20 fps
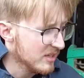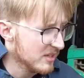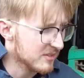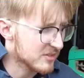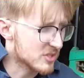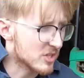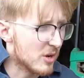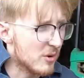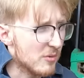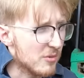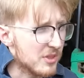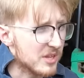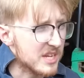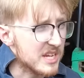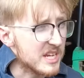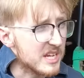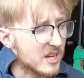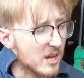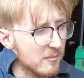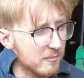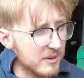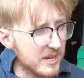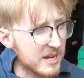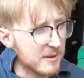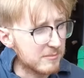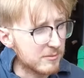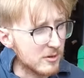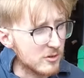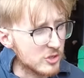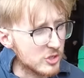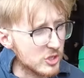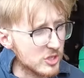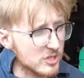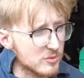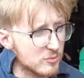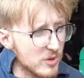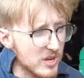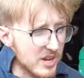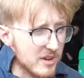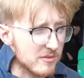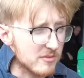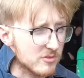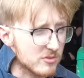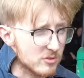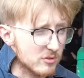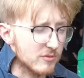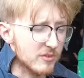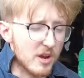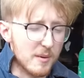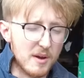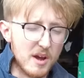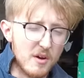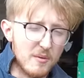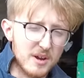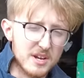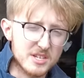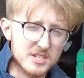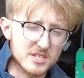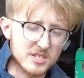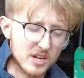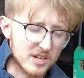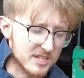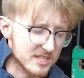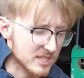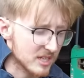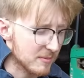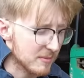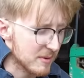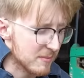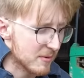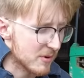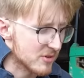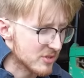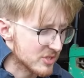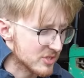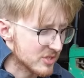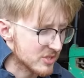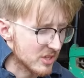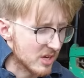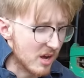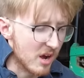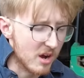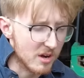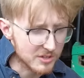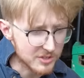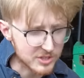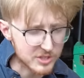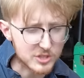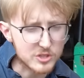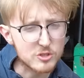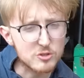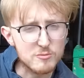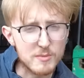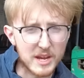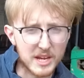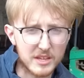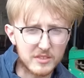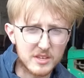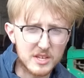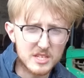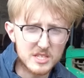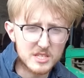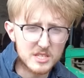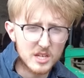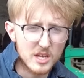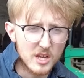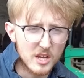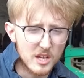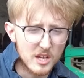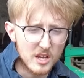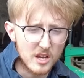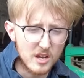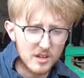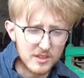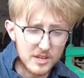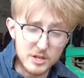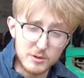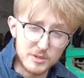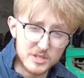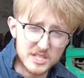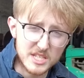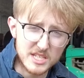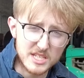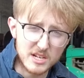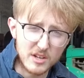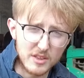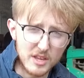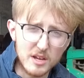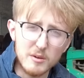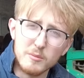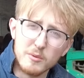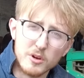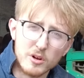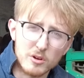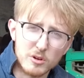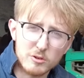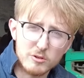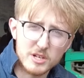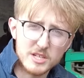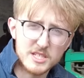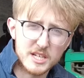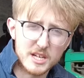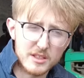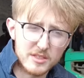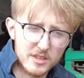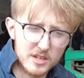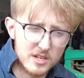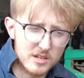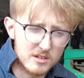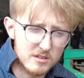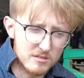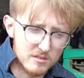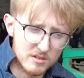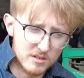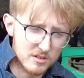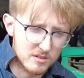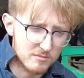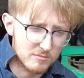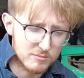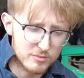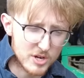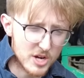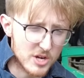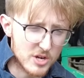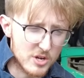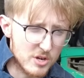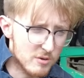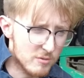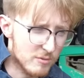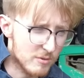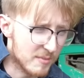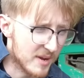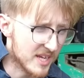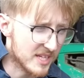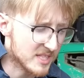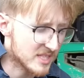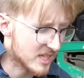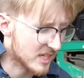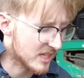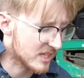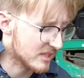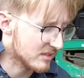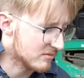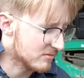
So the company approached us, we didn't sort of come out our way and design this, the company approached us and asked us to make this. They do exist out there, we're not creating anything brand new, amazing,